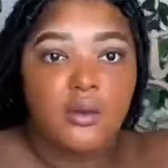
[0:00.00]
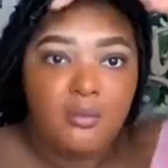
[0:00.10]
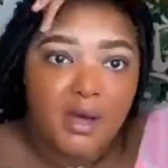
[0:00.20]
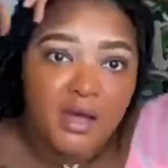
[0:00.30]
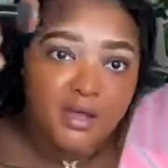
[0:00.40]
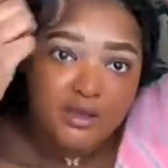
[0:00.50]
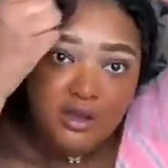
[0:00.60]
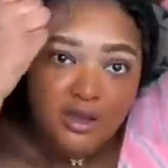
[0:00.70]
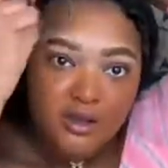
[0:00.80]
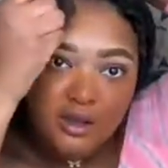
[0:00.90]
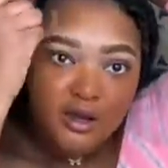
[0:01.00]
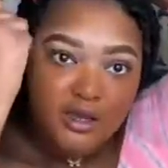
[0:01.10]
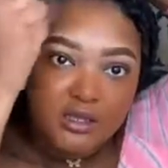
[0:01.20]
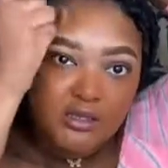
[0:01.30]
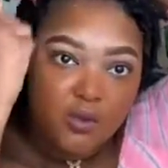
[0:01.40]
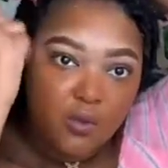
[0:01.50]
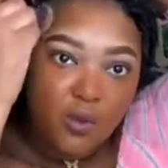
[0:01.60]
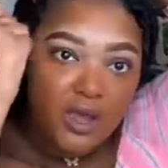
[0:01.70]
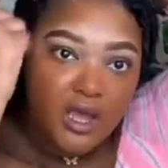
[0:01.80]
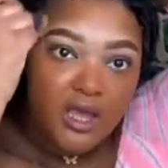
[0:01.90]
my other color is
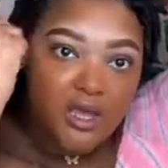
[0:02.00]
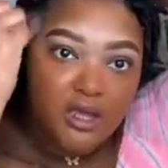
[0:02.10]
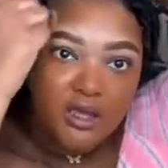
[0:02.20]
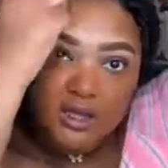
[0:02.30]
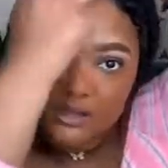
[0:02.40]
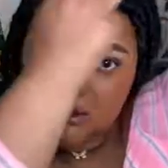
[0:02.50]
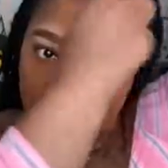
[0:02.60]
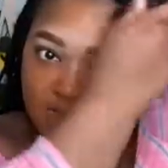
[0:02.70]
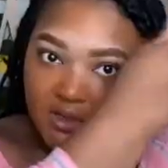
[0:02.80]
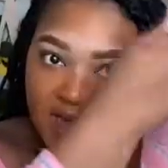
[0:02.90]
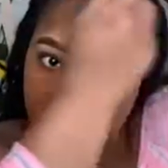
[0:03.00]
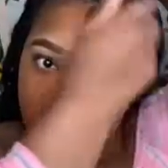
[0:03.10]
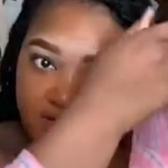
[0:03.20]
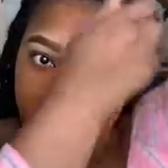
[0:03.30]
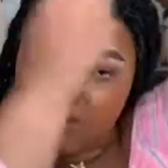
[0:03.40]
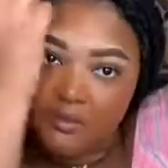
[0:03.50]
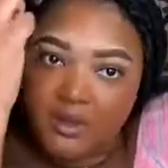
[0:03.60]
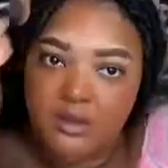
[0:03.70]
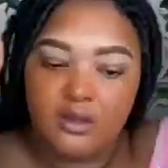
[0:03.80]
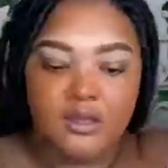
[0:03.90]
it's too light for
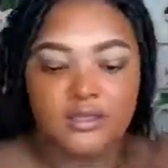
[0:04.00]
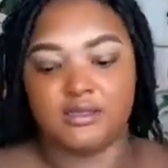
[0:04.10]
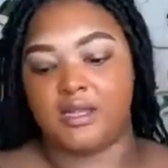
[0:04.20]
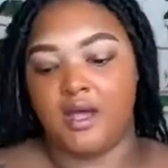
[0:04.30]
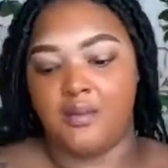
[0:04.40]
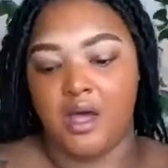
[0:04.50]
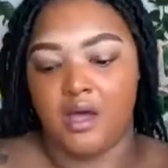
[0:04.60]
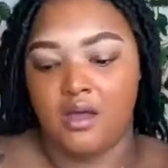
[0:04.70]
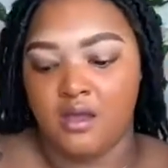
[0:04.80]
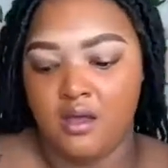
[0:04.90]
me. It's not my,